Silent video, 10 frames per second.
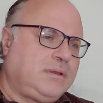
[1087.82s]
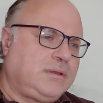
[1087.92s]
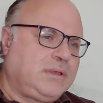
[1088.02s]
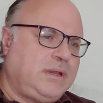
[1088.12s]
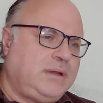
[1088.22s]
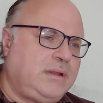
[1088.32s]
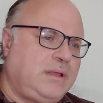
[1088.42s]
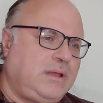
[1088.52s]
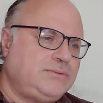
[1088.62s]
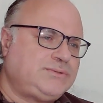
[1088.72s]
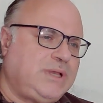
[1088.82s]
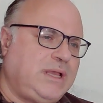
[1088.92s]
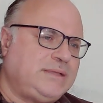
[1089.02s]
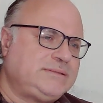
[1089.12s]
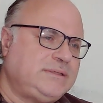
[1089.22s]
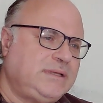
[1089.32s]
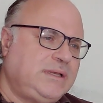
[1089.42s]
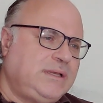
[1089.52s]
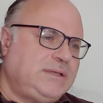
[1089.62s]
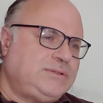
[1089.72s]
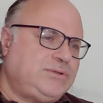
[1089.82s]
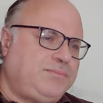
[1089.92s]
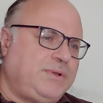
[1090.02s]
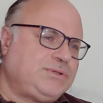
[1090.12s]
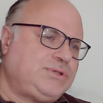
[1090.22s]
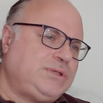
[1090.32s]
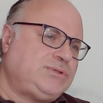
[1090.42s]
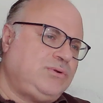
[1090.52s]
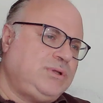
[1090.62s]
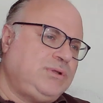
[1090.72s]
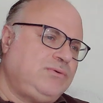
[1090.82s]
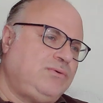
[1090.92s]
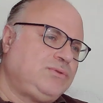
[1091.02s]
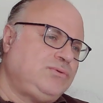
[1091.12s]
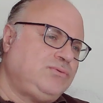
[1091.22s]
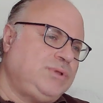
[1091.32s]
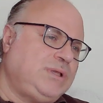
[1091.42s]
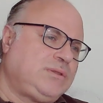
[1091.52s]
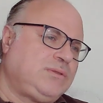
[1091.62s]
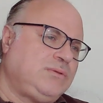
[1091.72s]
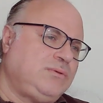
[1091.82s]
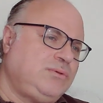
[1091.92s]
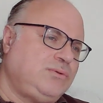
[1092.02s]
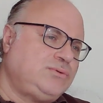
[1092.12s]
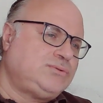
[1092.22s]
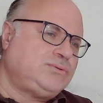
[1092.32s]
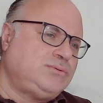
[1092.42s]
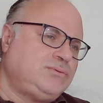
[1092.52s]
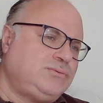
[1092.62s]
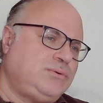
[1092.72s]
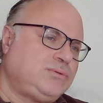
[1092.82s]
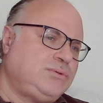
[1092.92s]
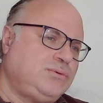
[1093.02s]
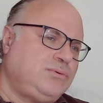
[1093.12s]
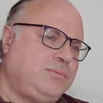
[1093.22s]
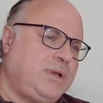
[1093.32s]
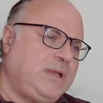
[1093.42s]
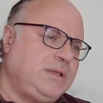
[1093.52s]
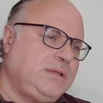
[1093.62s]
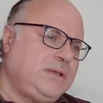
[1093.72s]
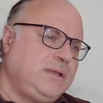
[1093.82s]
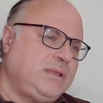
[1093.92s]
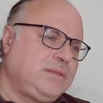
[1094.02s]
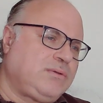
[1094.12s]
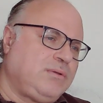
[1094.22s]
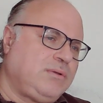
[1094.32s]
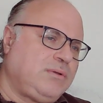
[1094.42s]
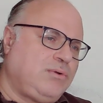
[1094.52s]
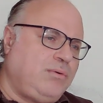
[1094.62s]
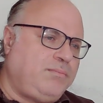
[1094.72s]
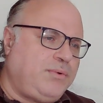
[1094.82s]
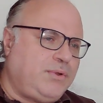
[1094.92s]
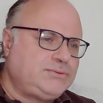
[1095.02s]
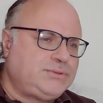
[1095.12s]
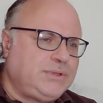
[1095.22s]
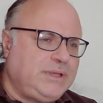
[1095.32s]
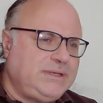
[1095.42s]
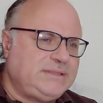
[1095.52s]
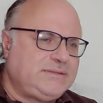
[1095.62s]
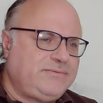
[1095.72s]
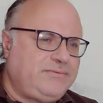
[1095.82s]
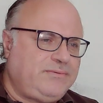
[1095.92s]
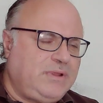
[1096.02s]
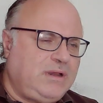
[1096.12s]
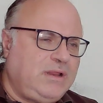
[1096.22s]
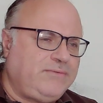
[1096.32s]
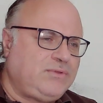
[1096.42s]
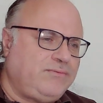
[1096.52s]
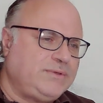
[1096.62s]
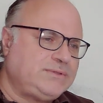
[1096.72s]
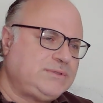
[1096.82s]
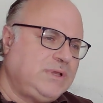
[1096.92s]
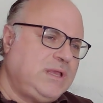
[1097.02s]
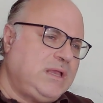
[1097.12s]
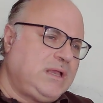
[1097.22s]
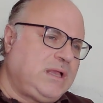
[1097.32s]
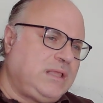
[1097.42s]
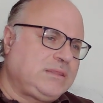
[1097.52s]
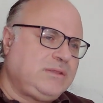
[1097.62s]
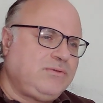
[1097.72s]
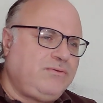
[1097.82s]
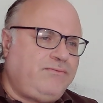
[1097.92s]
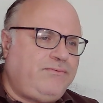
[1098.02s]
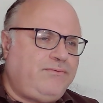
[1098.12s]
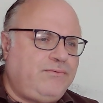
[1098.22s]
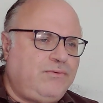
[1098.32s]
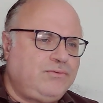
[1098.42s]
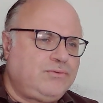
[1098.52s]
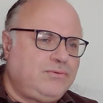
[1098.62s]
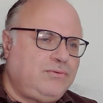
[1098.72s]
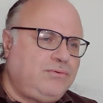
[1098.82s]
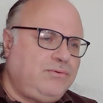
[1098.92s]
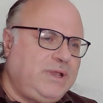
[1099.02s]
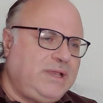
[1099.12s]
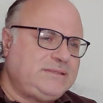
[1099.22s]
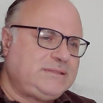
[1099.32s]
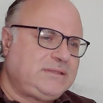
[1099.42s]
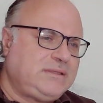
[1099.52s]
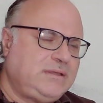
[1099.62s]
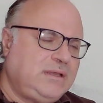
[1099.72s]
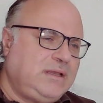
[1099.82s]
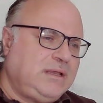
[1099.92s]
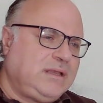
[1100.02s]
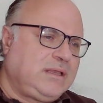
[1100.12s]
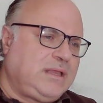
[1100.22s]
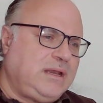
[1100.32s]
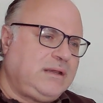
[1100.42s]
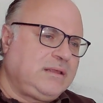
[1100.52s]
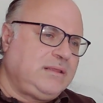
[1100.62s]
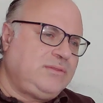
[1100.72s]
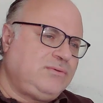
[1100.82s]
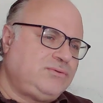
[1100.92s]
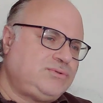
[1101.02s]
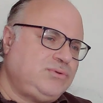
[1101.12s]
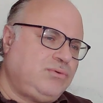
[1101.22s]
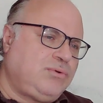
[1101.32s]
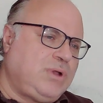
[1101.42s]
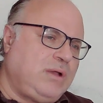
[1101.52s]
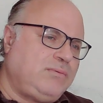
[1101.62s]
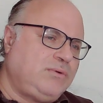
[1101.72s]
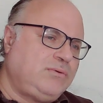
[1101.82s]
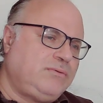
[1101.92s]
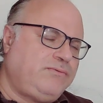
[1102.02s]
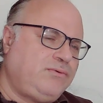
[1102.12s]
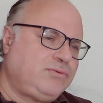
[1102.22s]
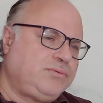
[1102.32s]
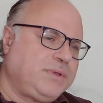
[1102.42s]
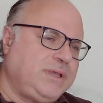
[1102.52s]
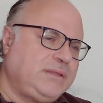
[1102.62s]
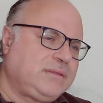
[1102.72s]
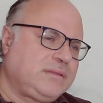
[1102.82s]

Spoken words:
greenhouse gas. So purchase only what you need, use what you buy, and compost any leftovers. Cutting your food waste can reduce your carbon footprint